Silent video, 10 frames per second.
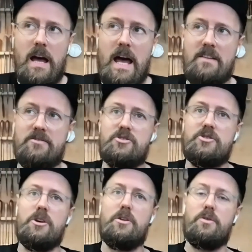And
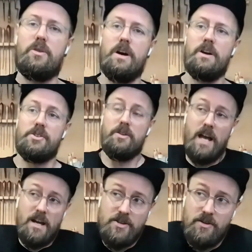so
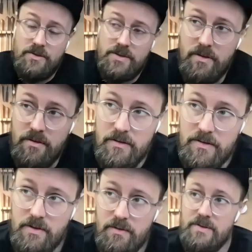yeah, so
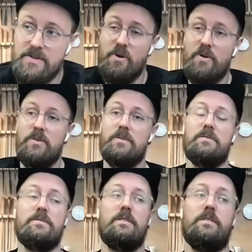the small,
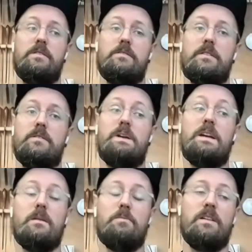the
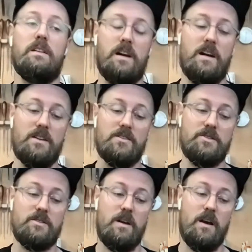medium, and the
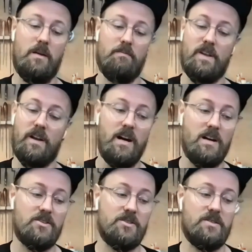large. The
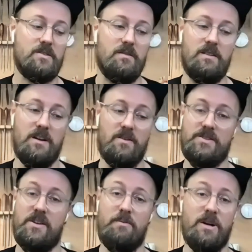large,
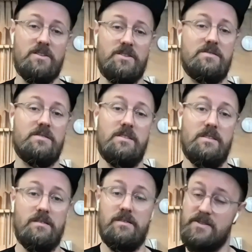is an homage
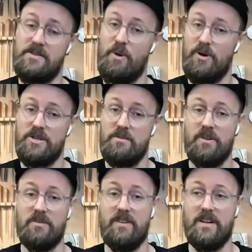to the Somoji
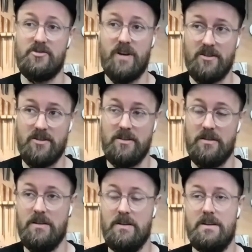modified
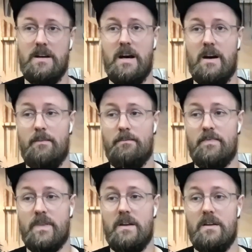dreadnought.
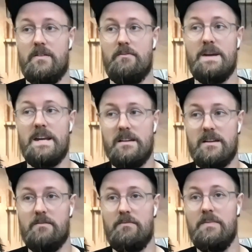The
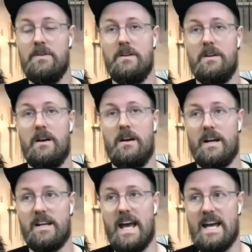medium,
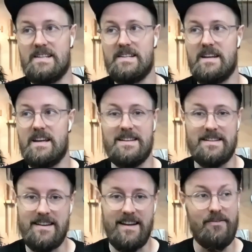I guess,
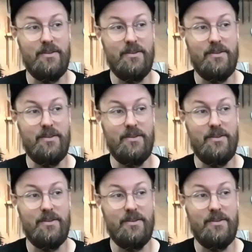is